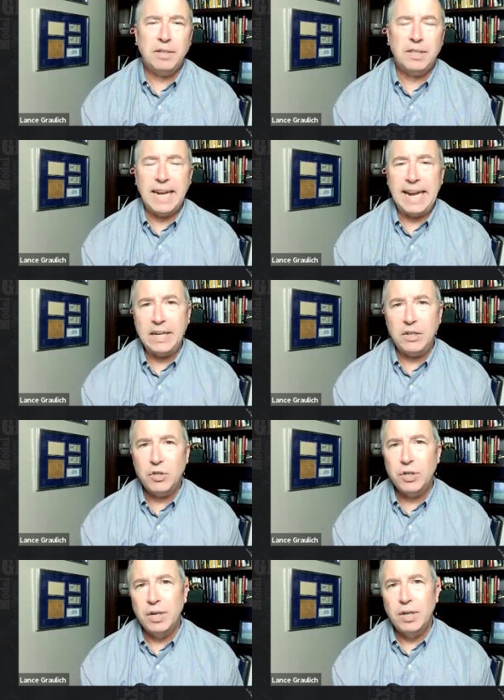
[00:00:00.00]

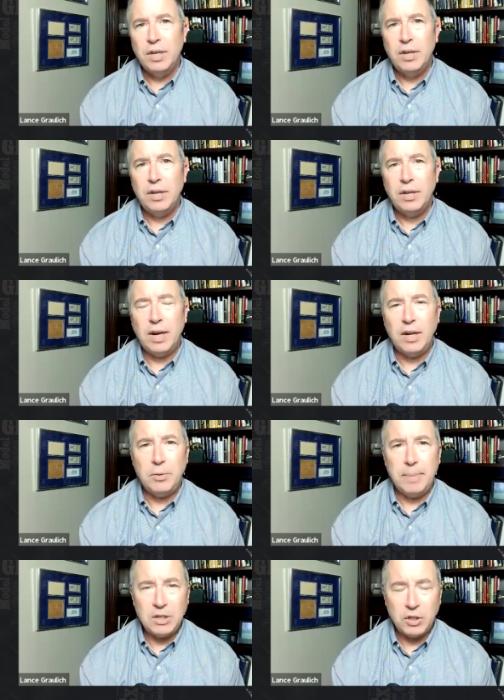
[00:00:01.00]
stage. Uh, you
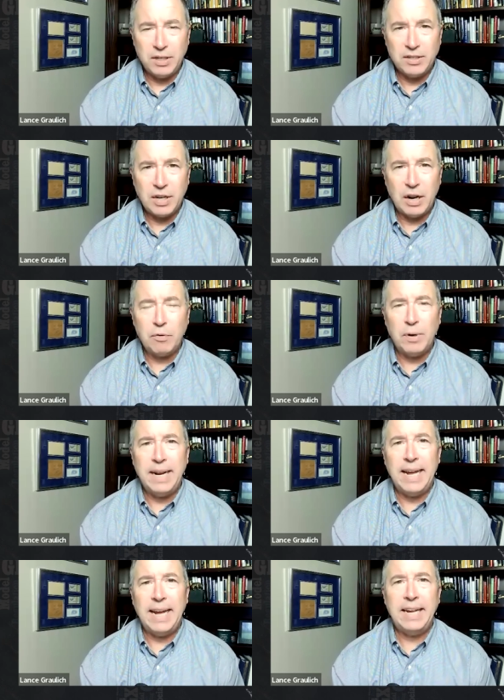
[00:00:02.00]
mentioned Discovery
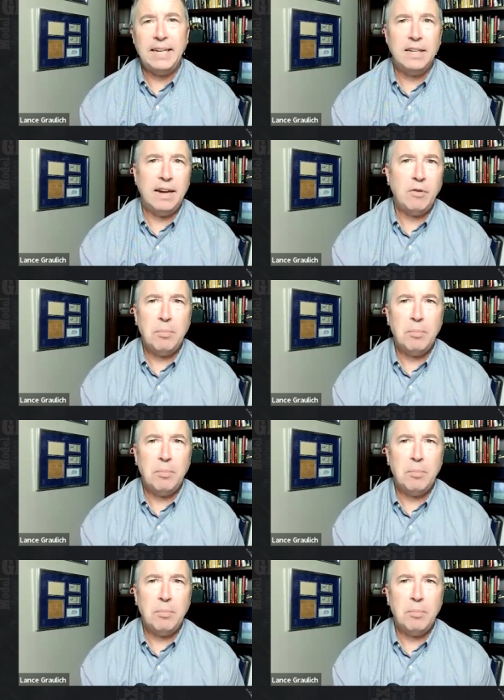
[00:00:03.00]
Day. Every